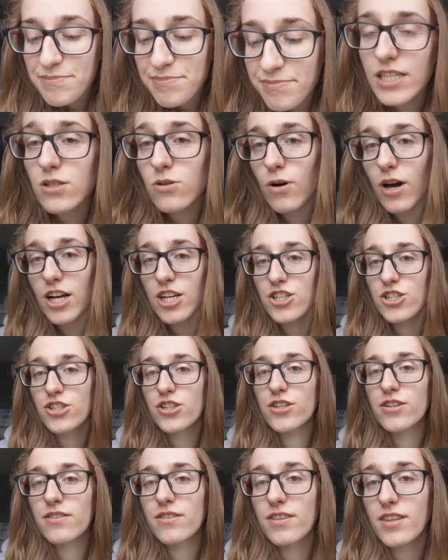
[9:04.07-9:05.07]
This
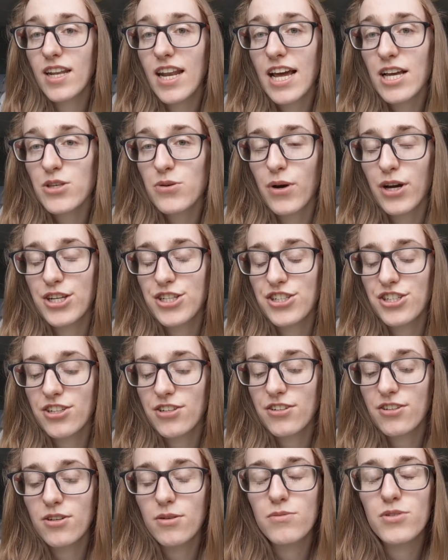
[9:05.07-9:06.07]
question, the next
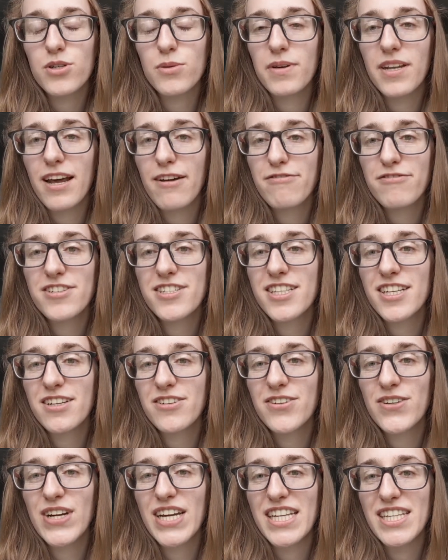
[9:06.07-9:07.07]
question, comes up in every
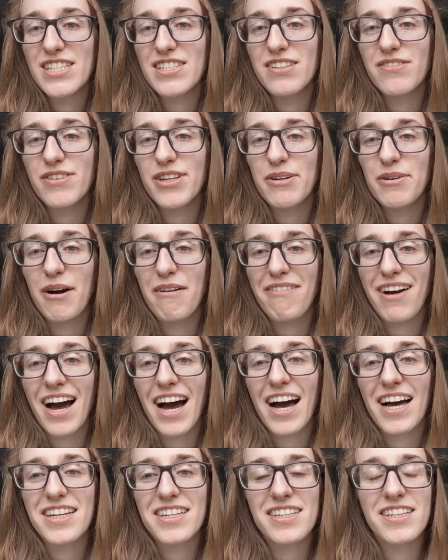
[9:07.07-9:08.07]
single interview I've
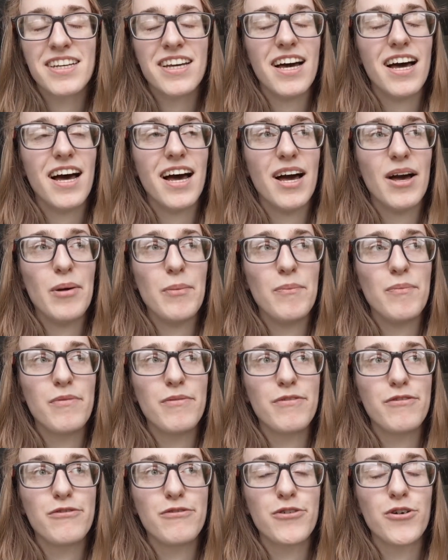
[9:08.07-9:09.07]
had
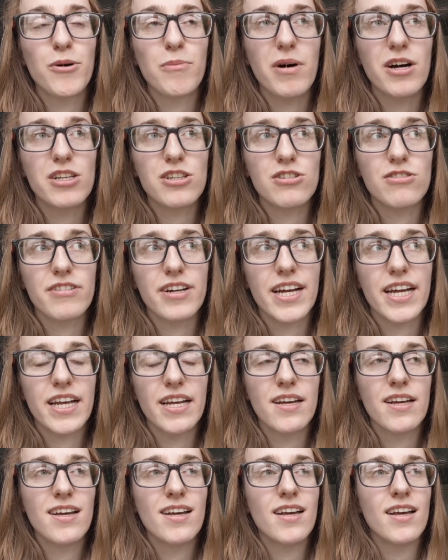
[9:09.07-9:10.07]
for my
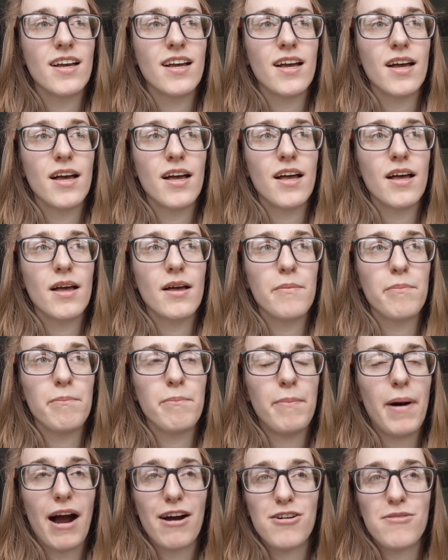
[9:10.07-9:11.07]
degree.
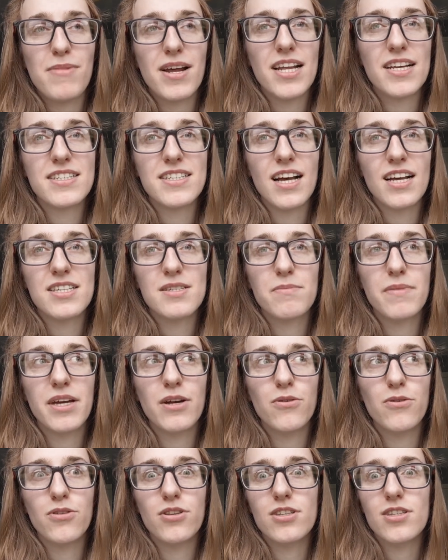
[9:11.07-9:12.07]
Paramedics ask me
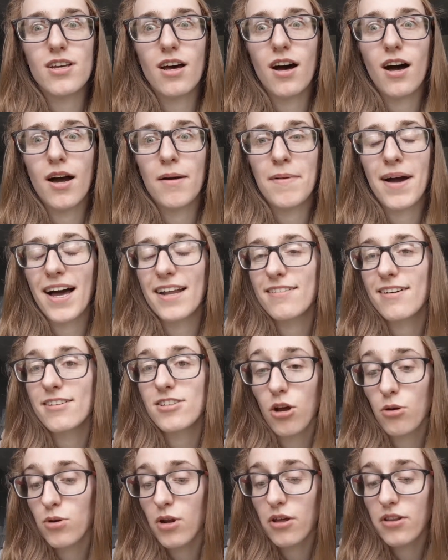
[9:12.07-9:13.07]
it all the time and I
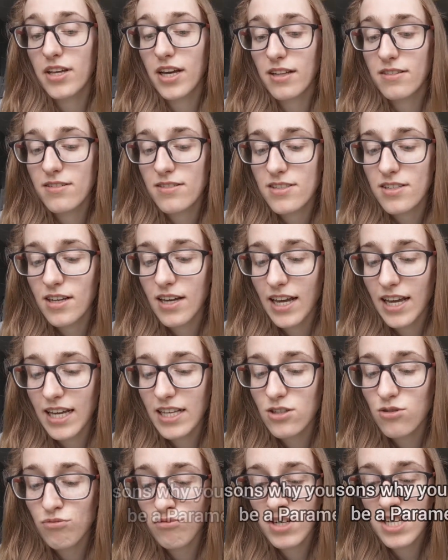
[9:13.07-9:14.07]
don't know the answer.
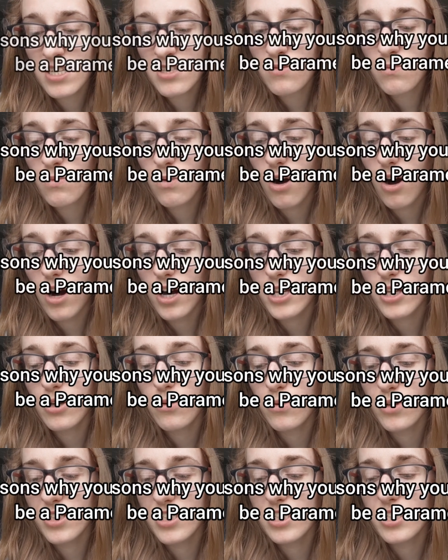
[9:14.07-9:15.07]
It's the reason why
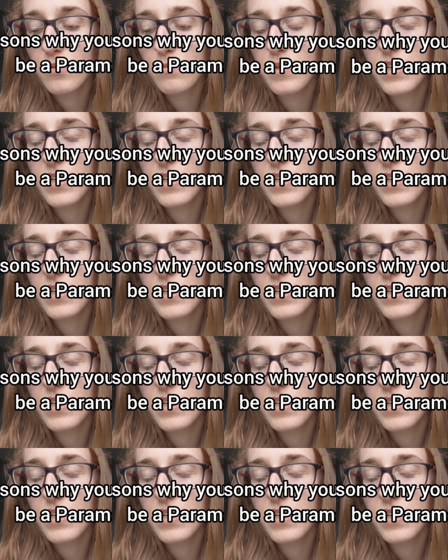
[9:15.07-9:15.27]
you wanted to